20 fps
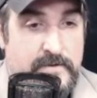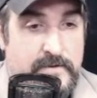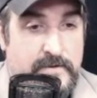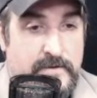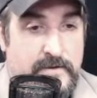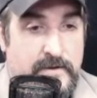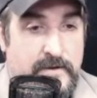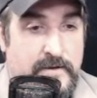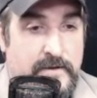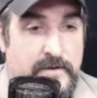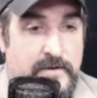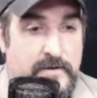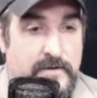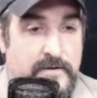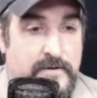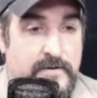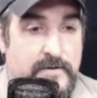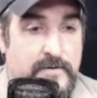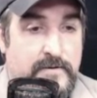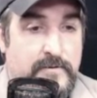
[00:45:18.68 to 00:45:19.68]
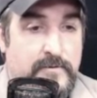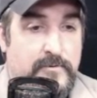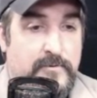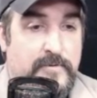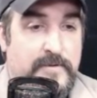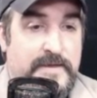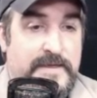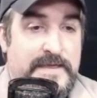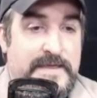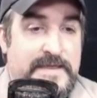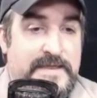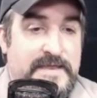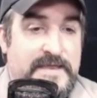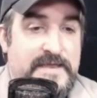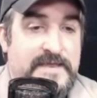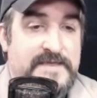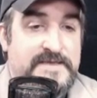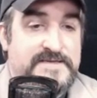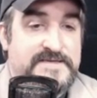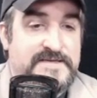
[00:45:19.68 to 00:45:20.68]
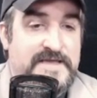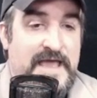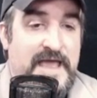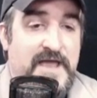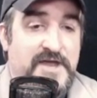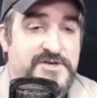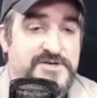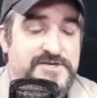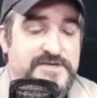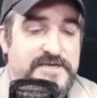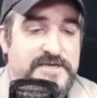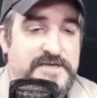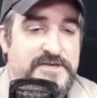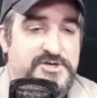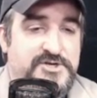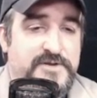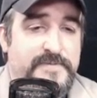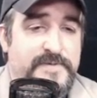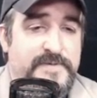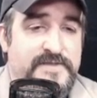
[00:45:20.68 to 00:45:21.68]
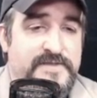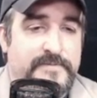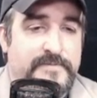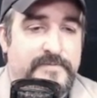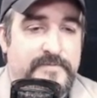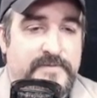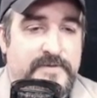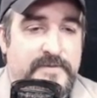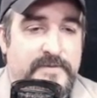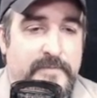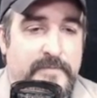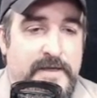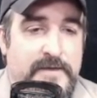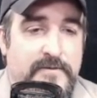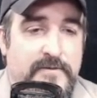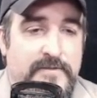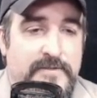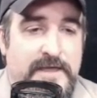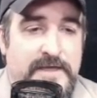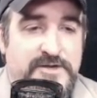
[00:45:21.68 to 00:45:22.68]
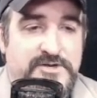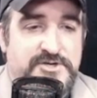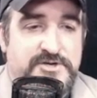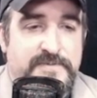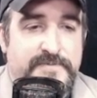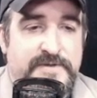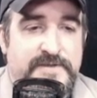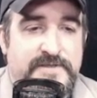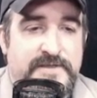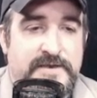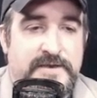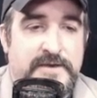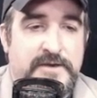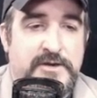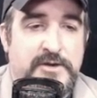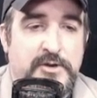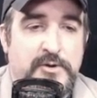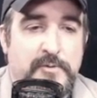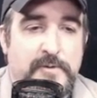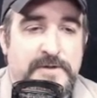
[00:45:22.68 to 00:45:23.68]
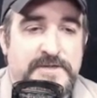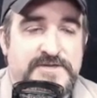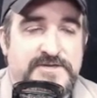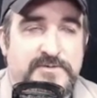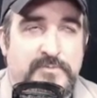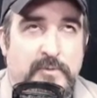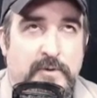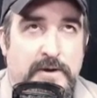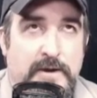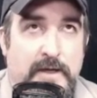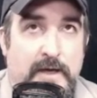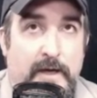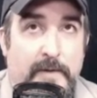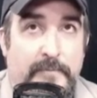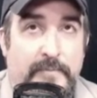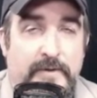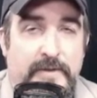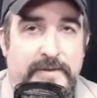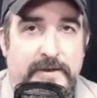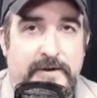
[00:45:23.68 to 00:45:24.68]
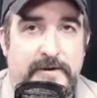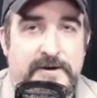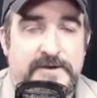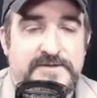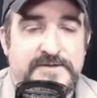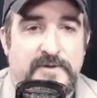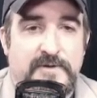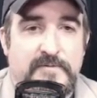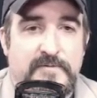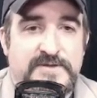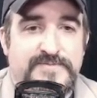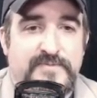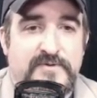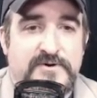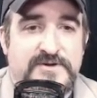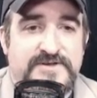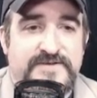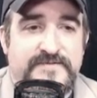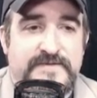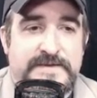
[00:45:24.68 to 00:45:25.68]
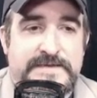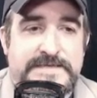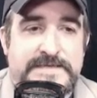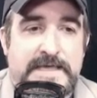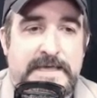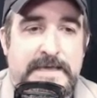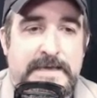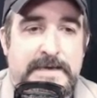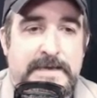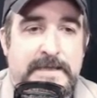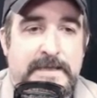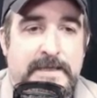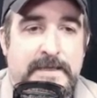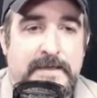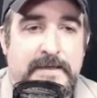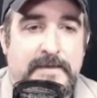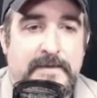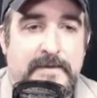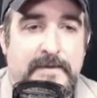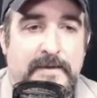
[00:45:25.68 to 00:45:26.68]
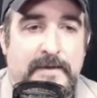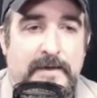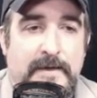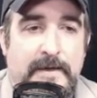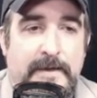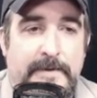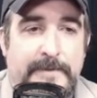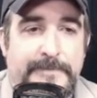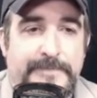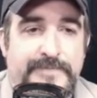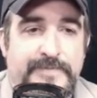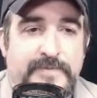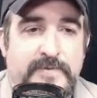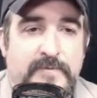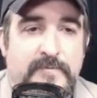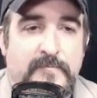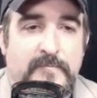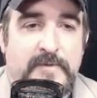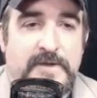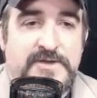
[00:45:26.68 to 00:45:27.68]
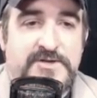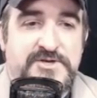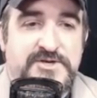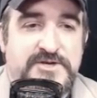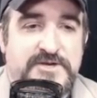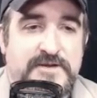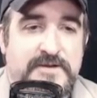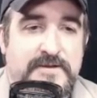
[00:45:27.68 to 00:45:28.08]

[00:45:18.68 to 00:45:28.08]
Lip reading: oh, it is actually should be the Michael. That should be the newest one up on there. It's always Burst of Insight, which,